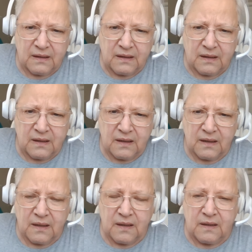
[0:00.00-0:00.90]

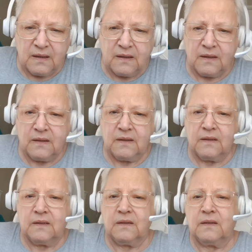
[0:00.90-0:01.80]

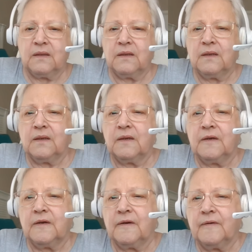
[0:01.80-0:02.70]

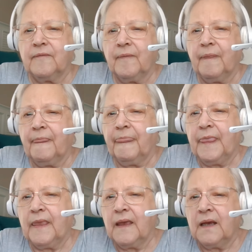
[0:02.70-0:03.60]

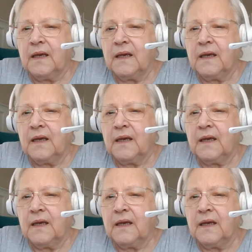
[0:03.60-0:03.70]
(silence)